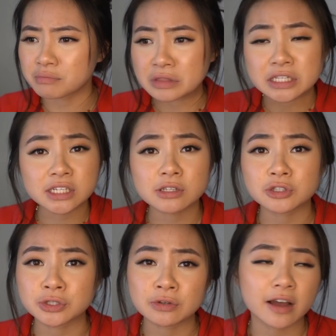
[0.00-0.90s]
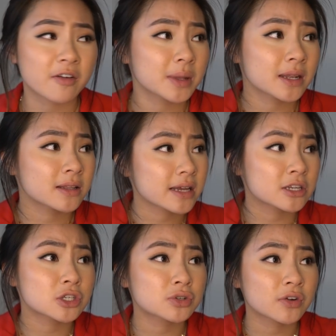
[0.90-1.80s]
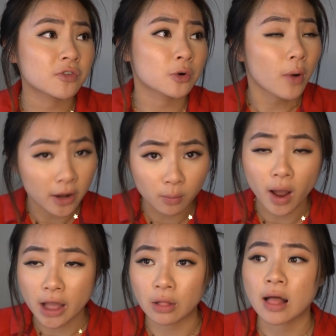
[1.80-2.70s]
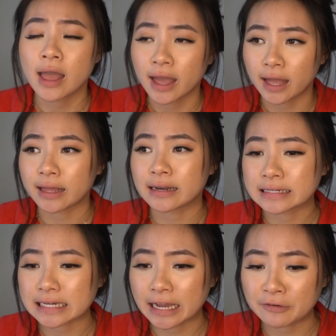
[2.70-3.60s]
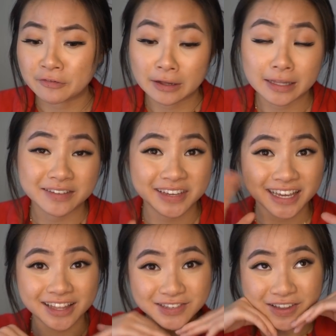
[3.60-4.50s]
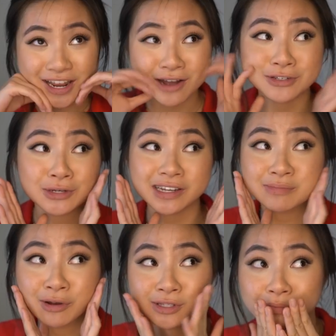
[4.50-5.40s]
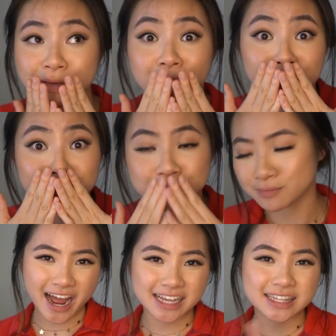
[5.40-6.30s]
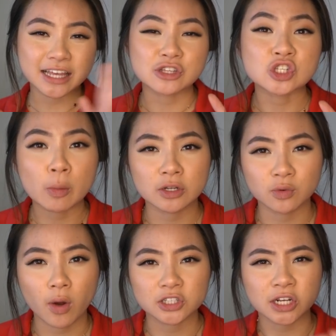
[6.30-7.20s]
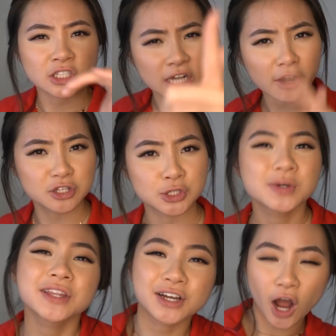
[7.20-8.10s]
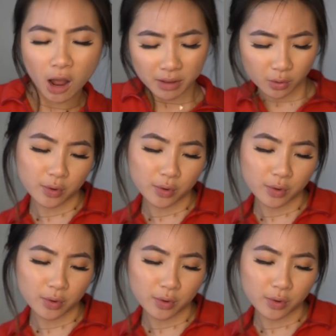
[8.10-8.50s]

This is the truth. I've been in the industry for quite a while, and I felt like making this video to expose some people. Oops. Guys, thank you so much for watching. Shout out to the comment